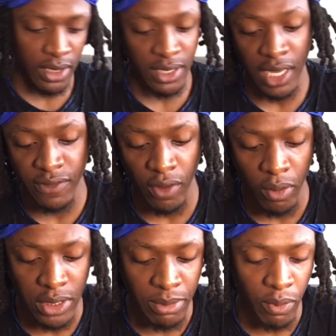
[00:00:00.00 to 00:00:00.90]
Today's what I'm
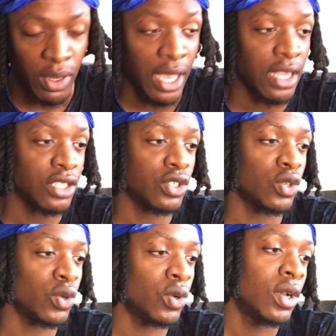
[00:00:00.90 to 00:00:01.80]
going to be reacting
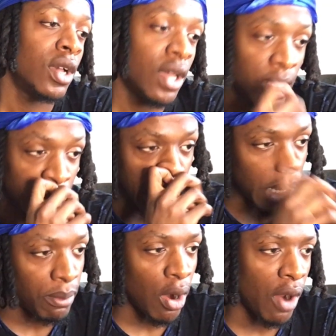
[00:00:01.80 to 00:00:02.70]
to.
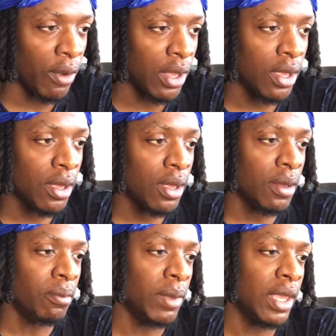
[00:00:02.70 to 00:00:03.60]
Kid Maury,
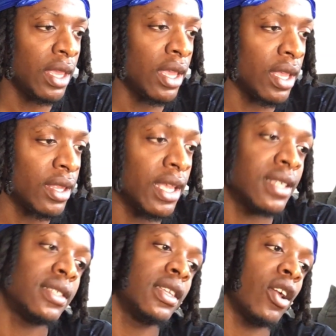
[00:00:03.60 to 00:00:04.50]
me, and
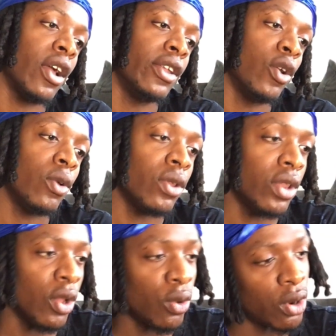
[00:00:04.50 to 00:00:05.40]
Destiny are no
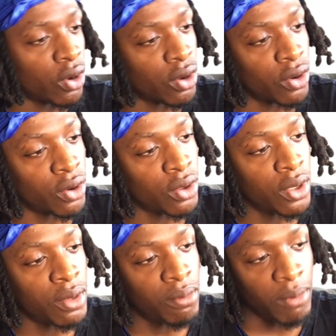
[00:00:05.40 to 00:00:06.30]
longer
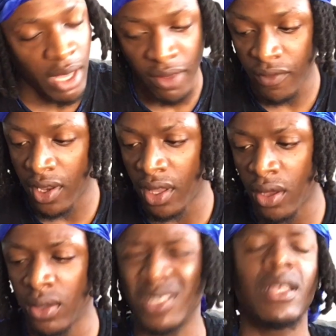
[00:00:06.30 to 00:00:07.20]
making
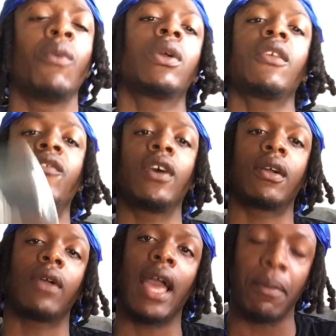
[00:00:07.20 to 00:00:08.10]
videos. Now, what the
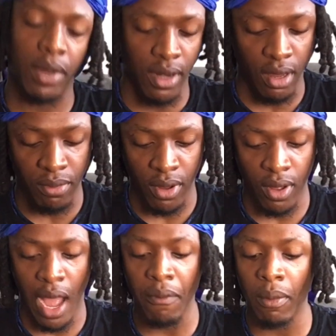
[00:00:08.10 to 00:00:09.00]
fuck happened now, bro?
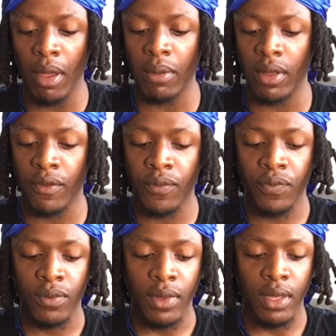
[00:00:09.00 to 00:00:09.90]
I remember,
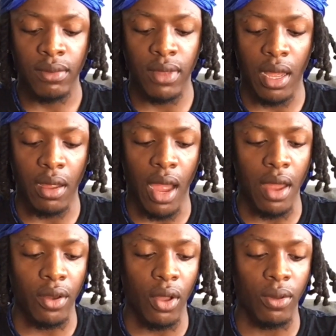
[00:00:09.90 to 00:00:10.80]

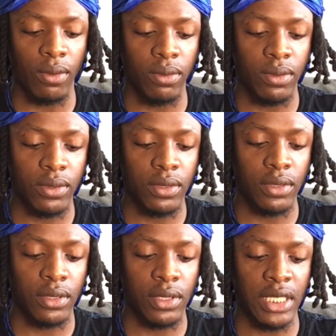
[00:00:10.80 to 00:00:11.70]
I know
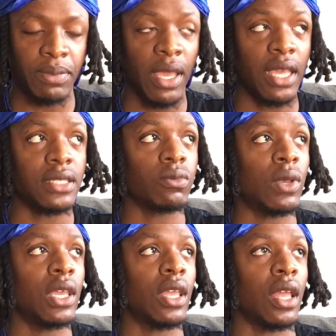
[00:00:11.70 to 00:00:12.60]
this past
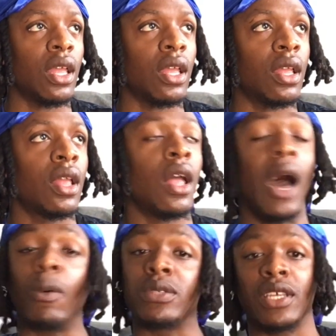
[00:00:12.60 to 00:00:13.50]
weekend,
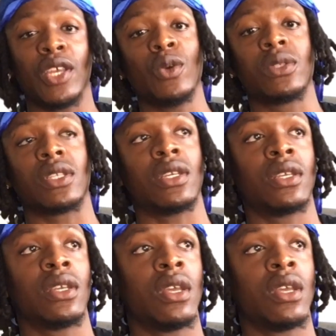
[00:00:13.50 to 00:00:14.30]
I was in Houston.